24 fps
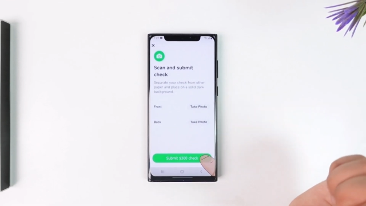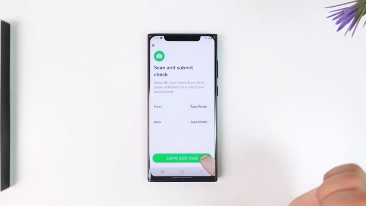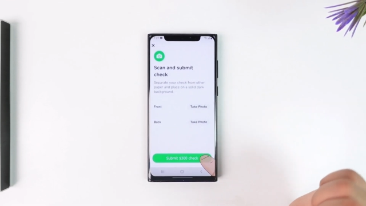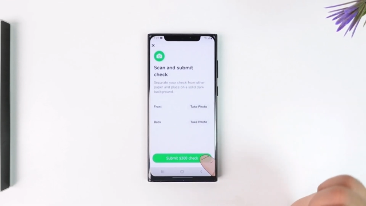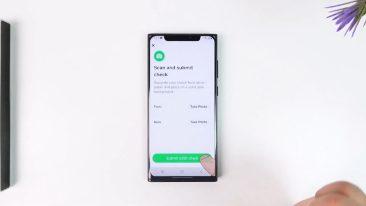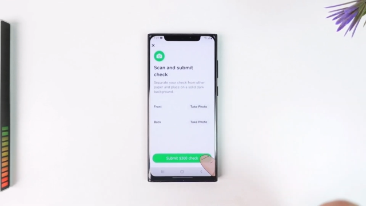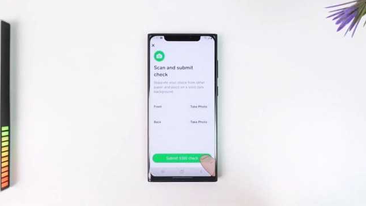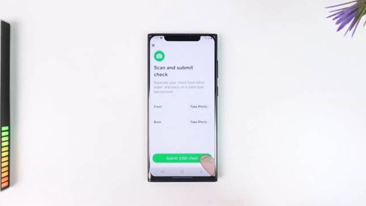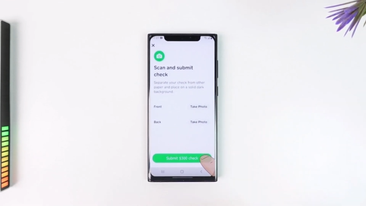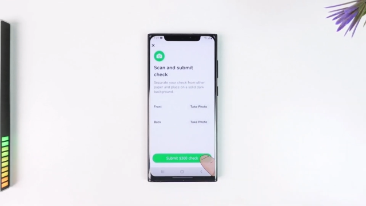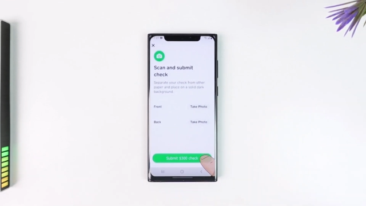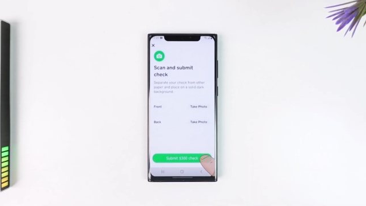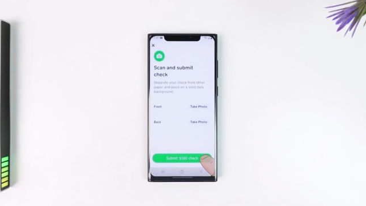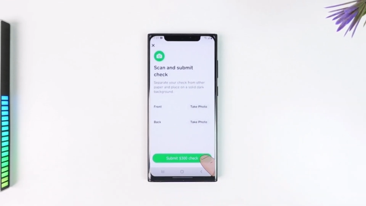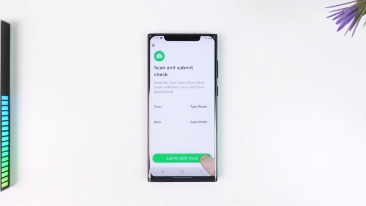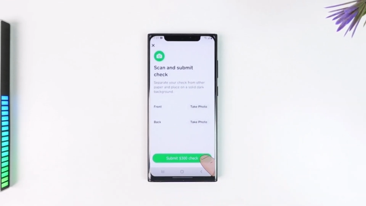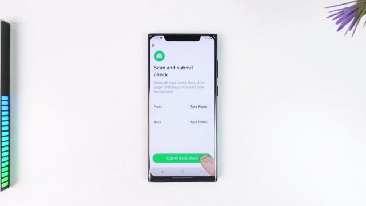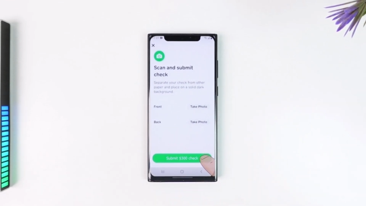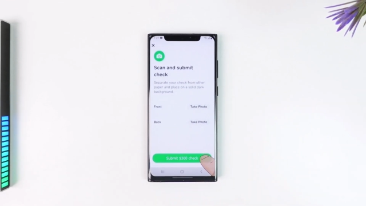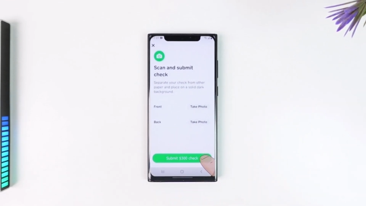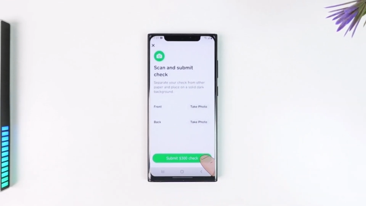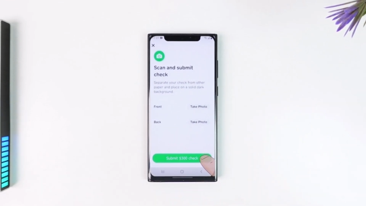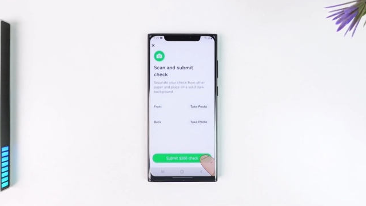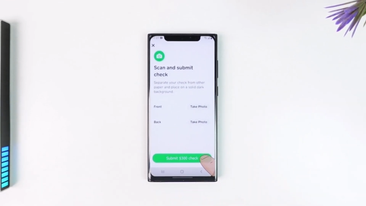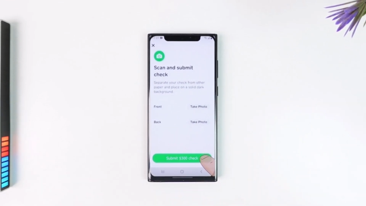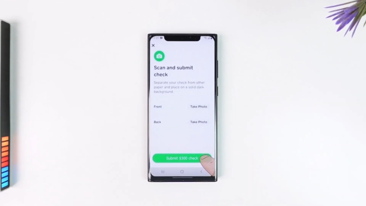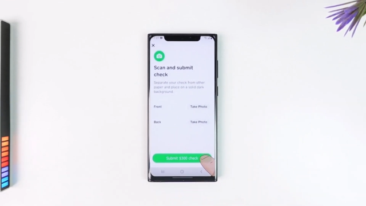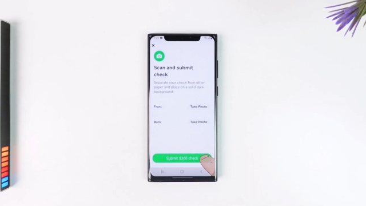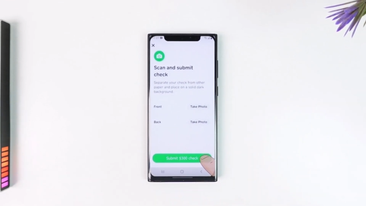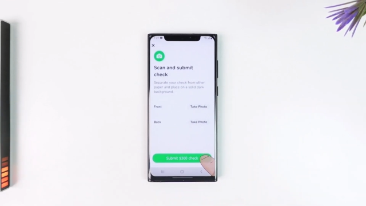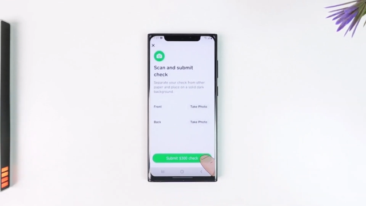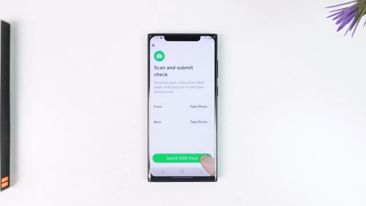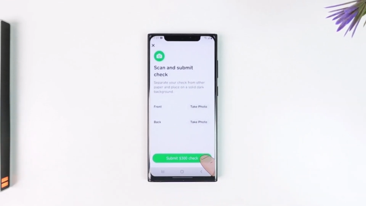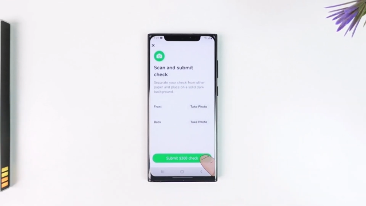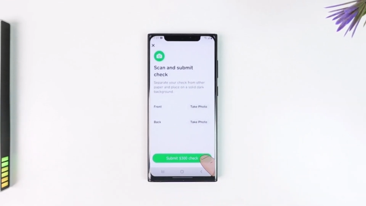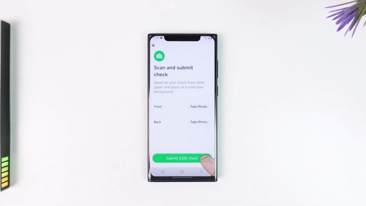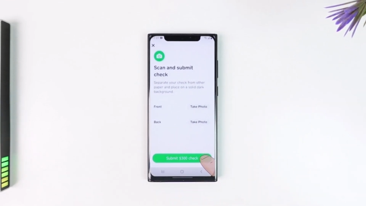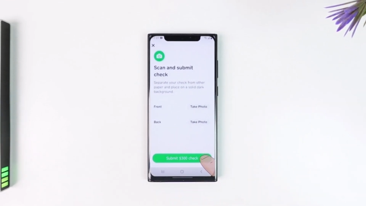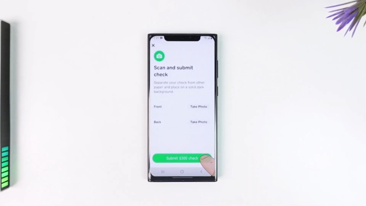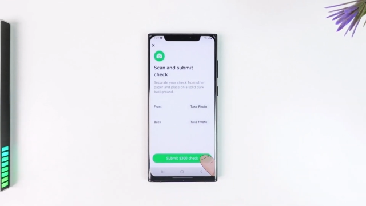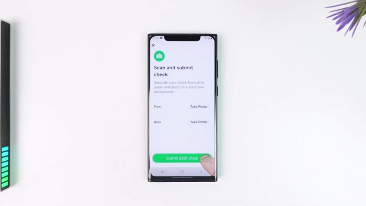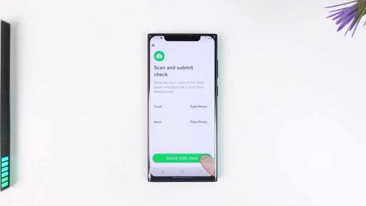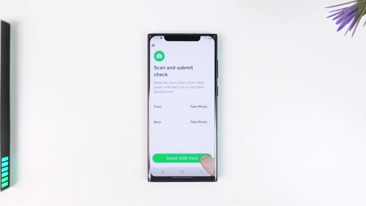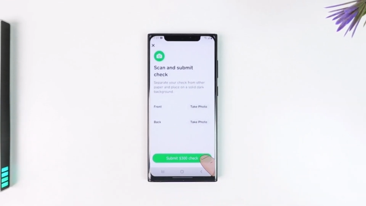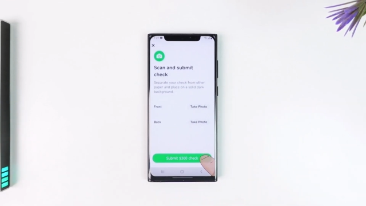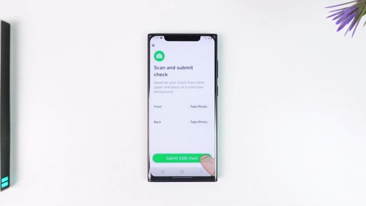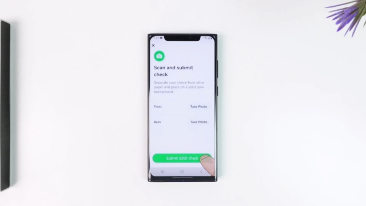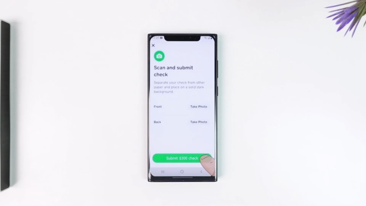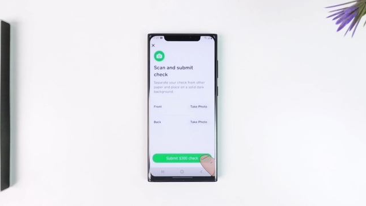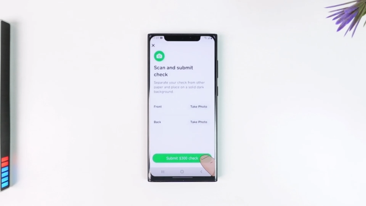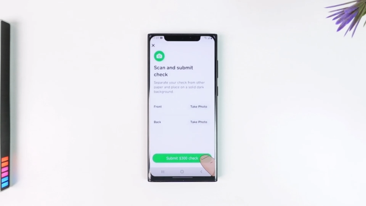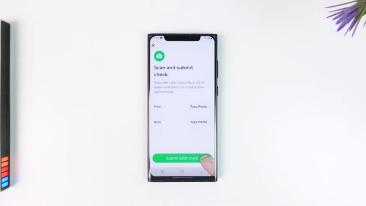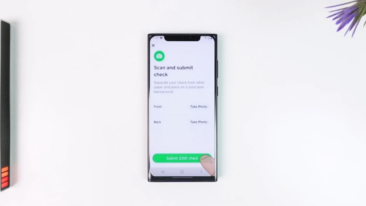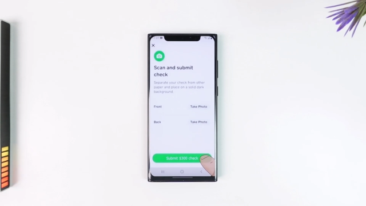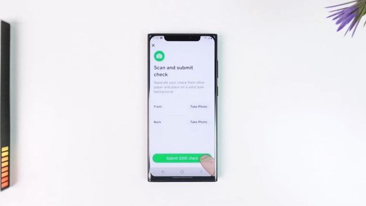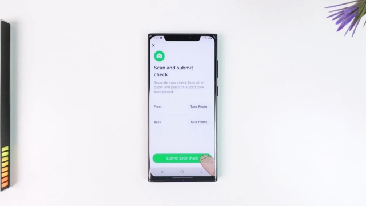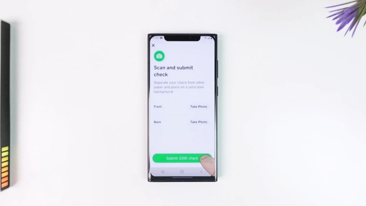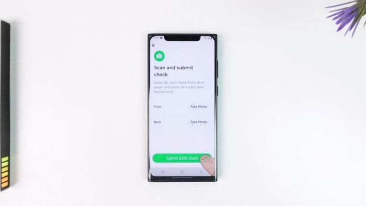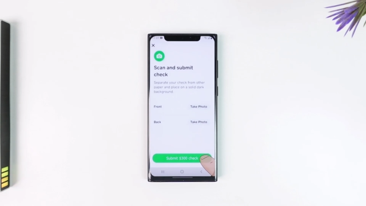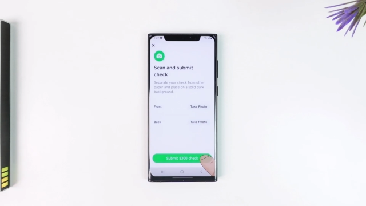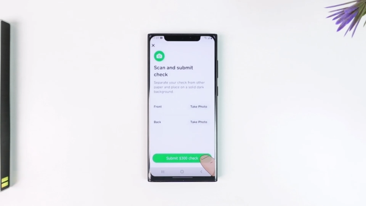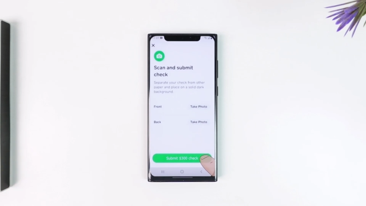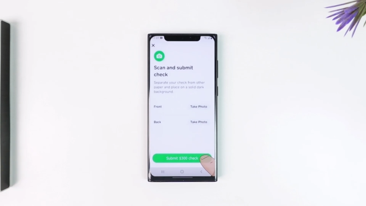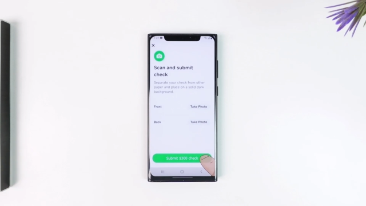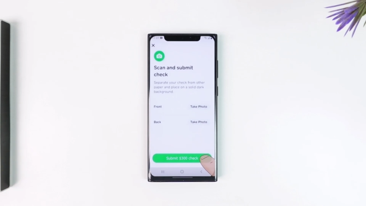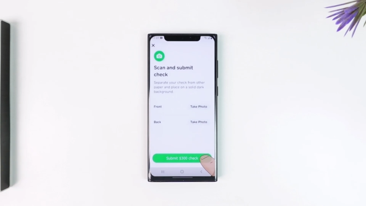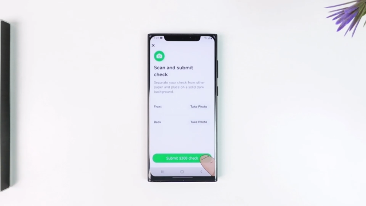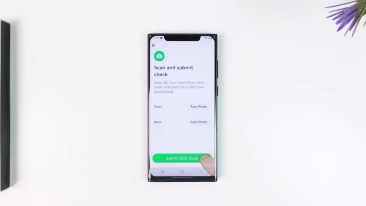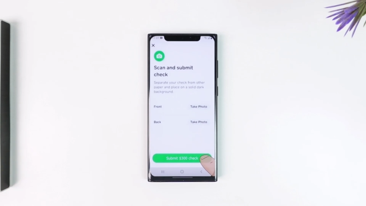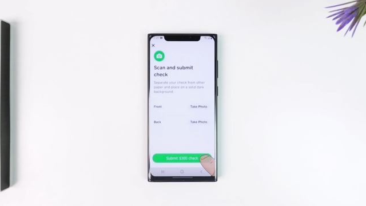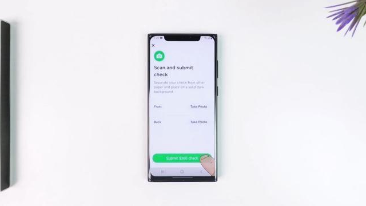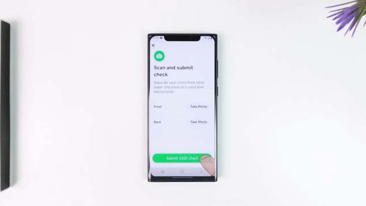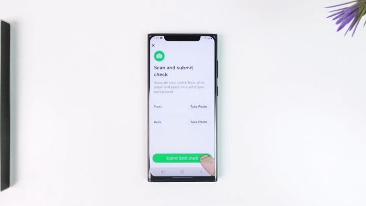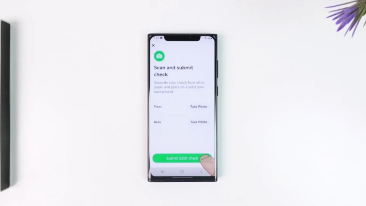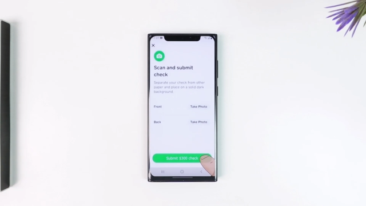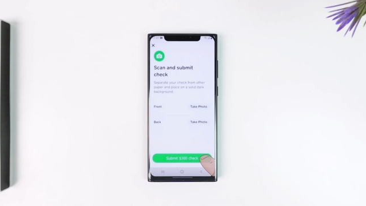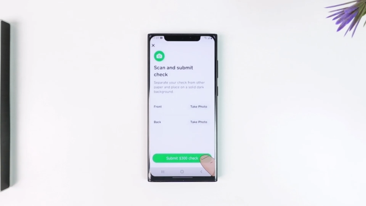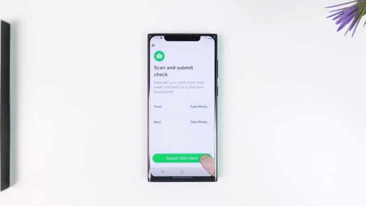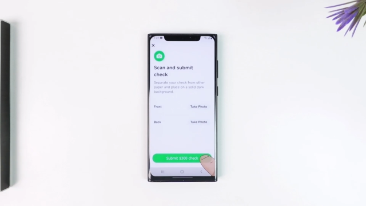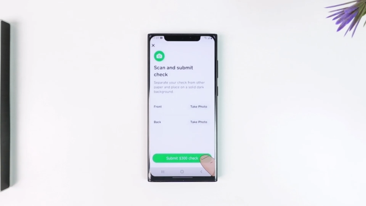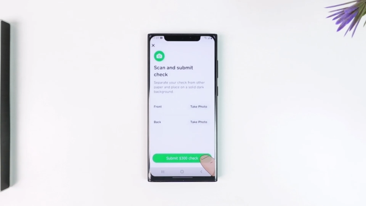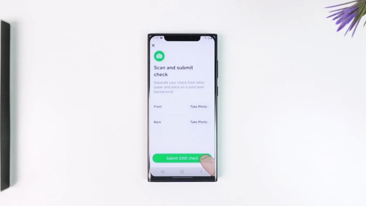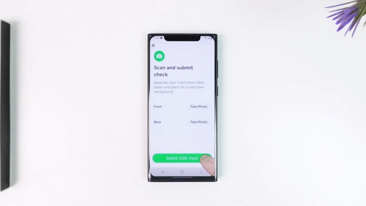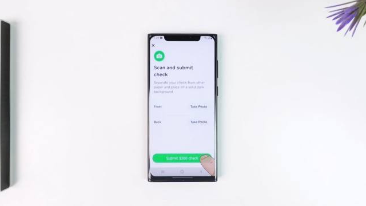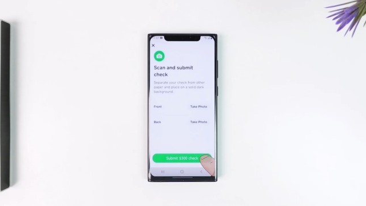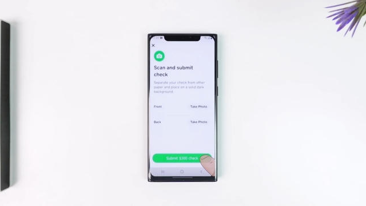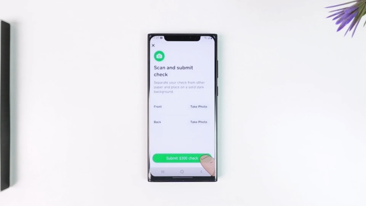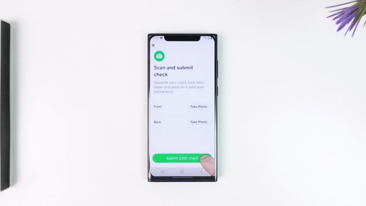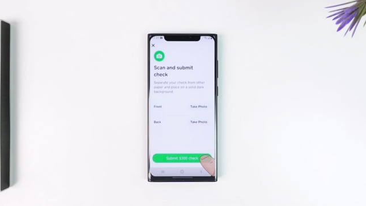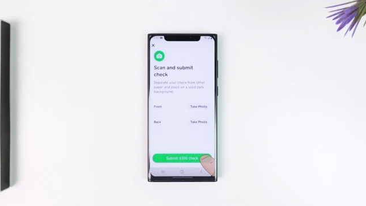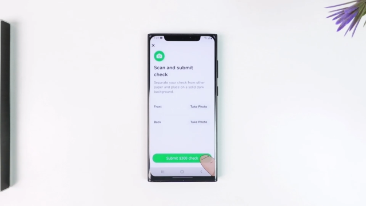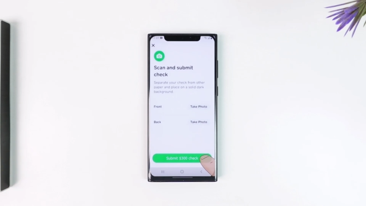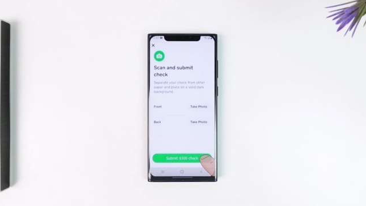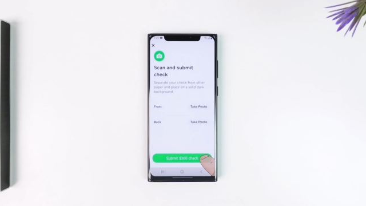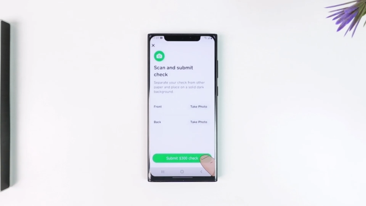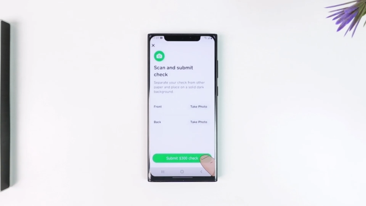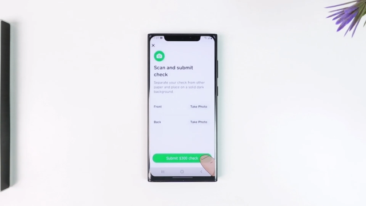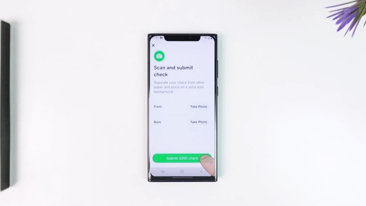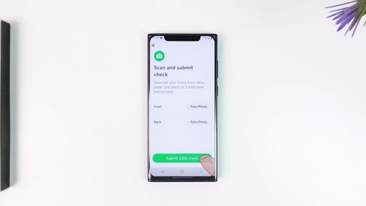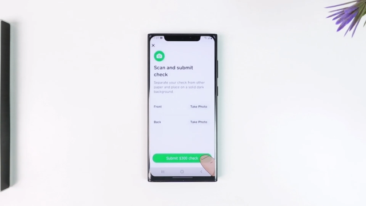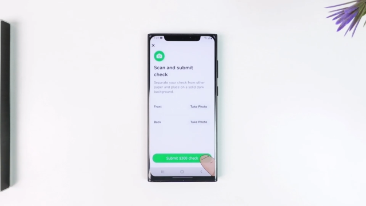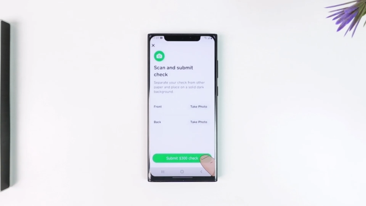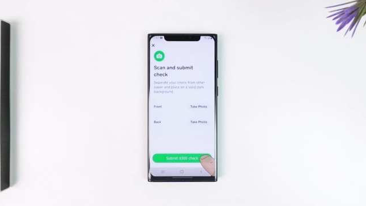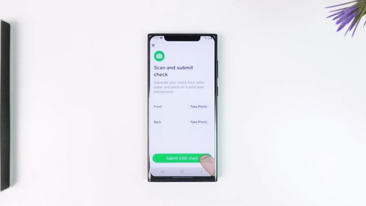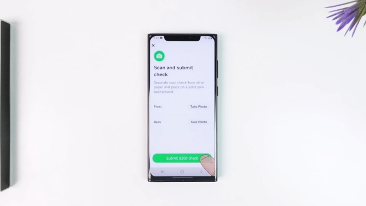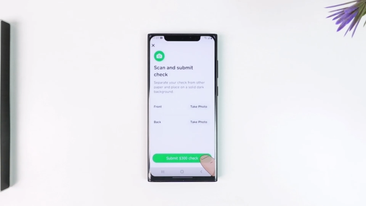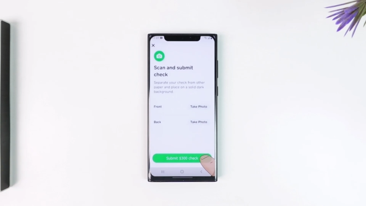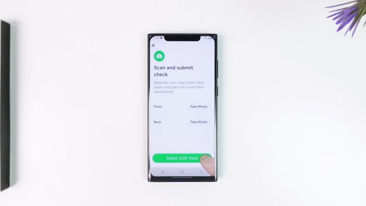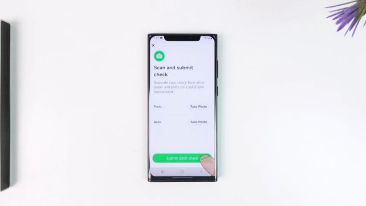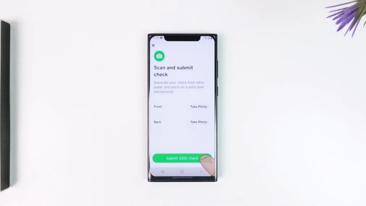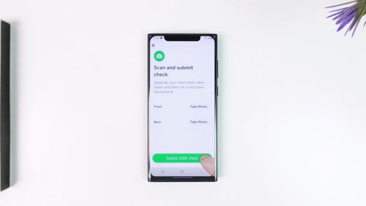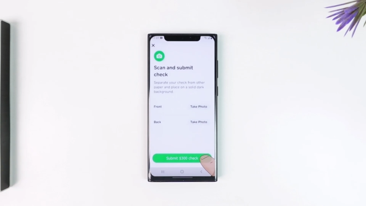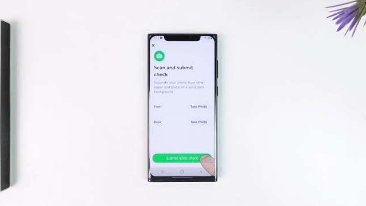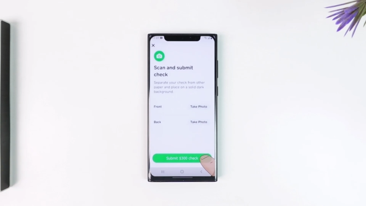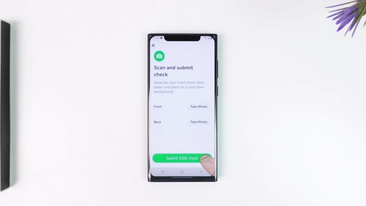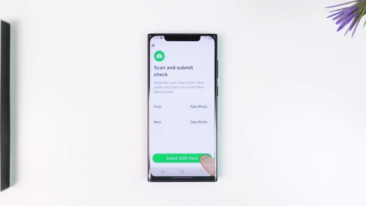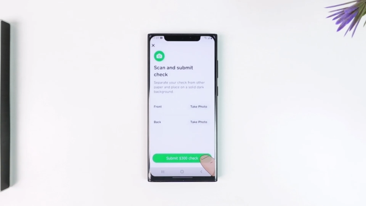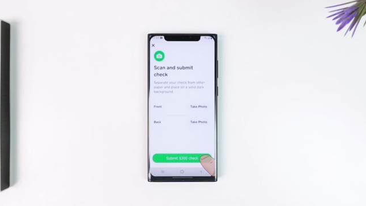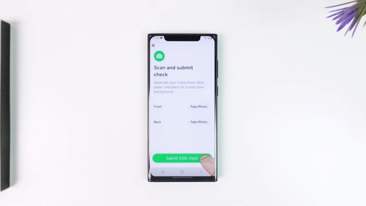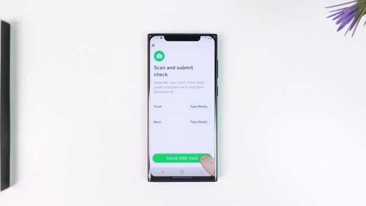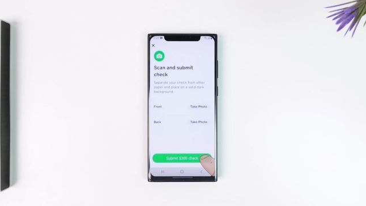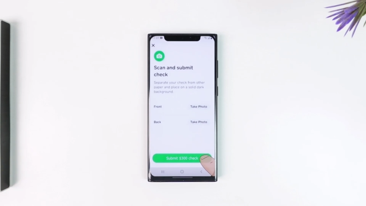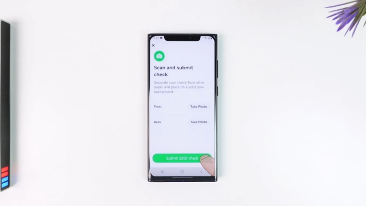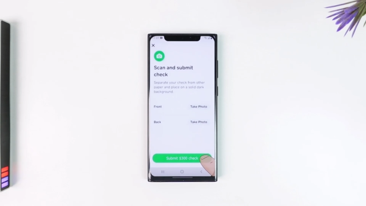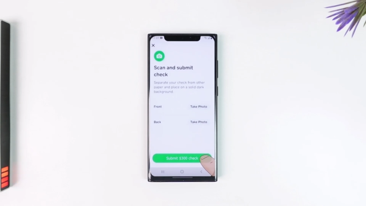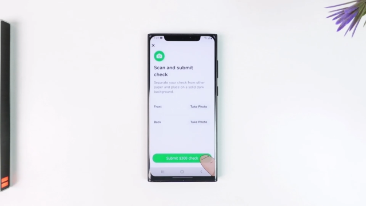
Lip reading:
(no speaker visible)